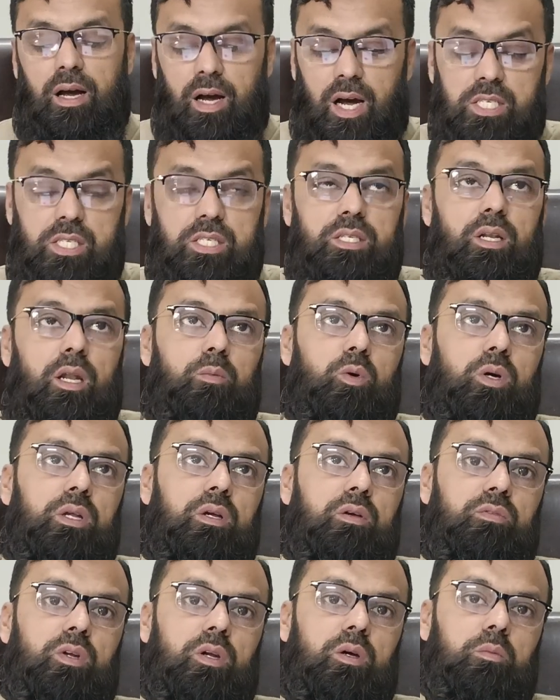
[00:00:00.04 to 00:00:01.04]
Assalamu
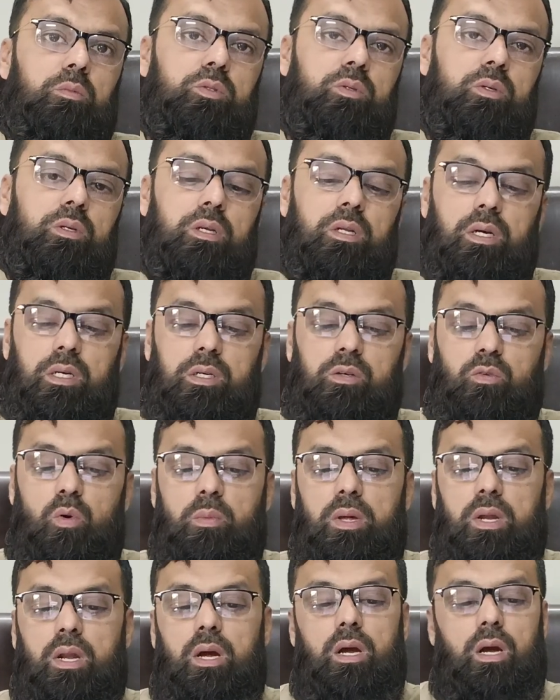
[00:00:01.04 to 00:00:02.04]
alaikum warahmatullahi
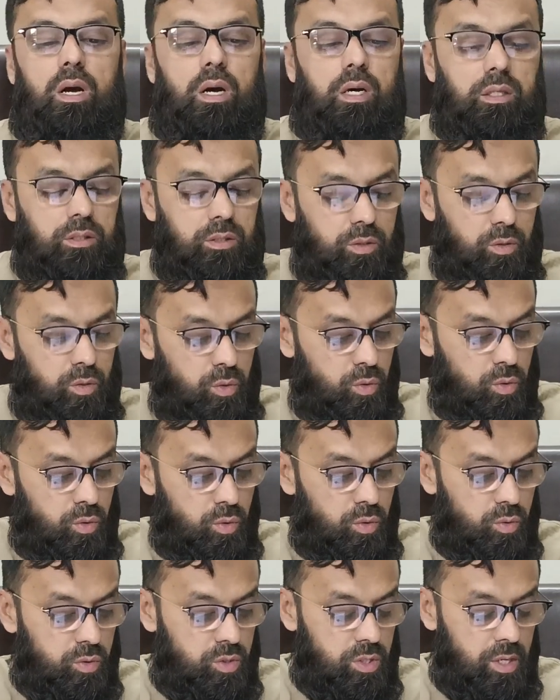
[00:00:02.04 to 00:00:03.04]

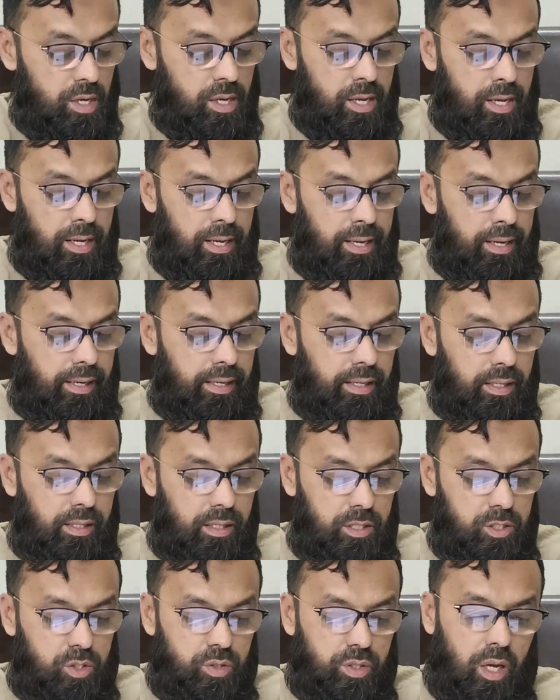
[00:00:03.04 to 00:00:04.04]
wabarakatuh.
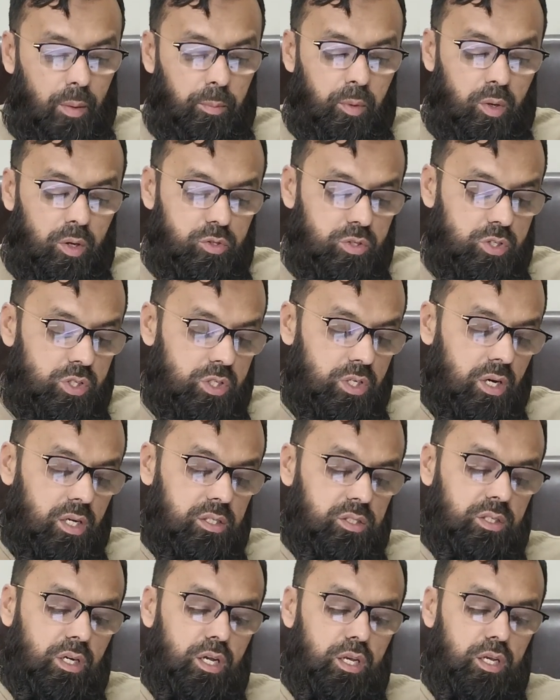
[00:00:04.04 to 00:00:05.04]
Today I'm going to
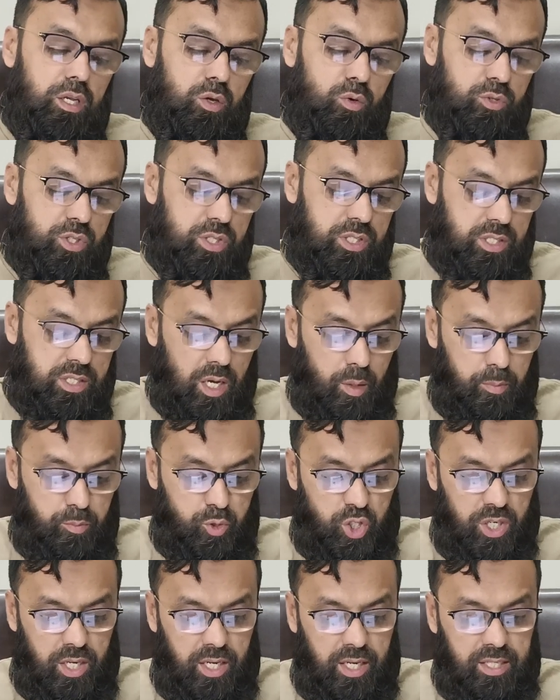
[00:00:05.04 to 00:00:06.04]
start a new
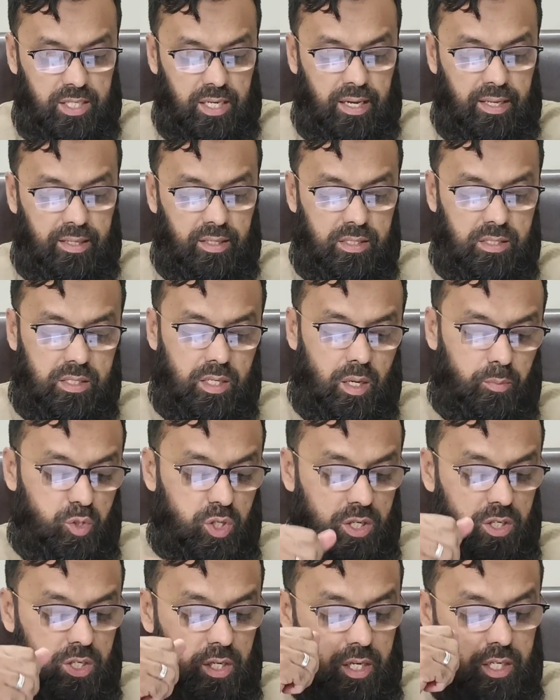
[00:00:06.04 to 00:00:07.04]
subject, and the
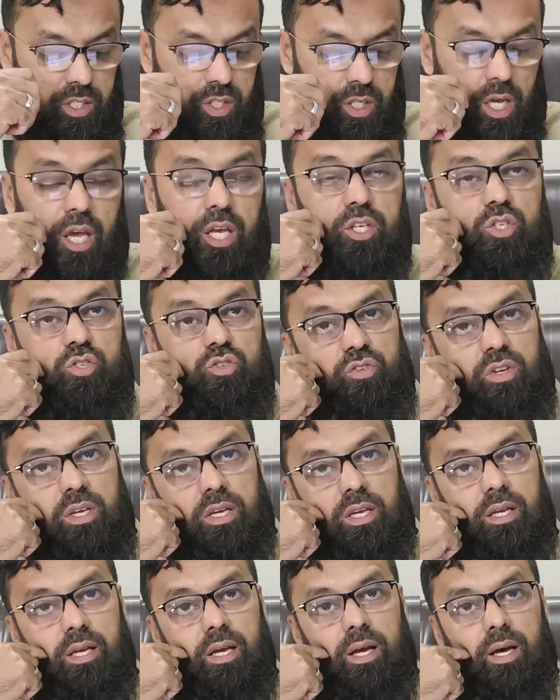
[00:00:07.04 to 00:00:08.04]
subject is
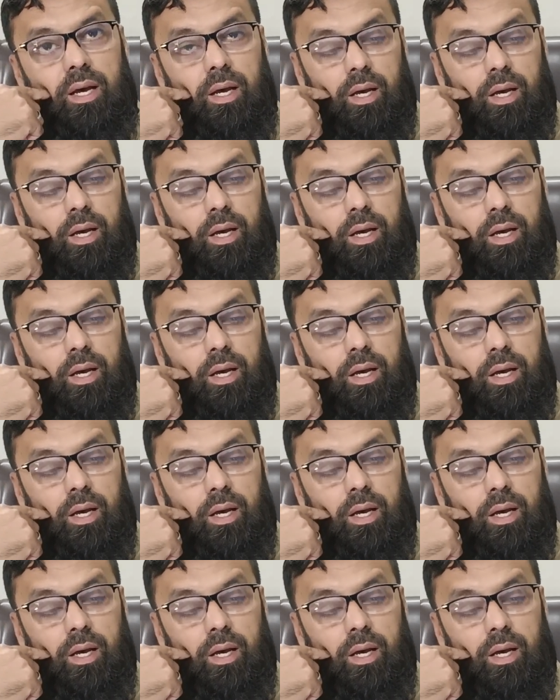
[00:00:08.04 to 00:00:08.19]
history.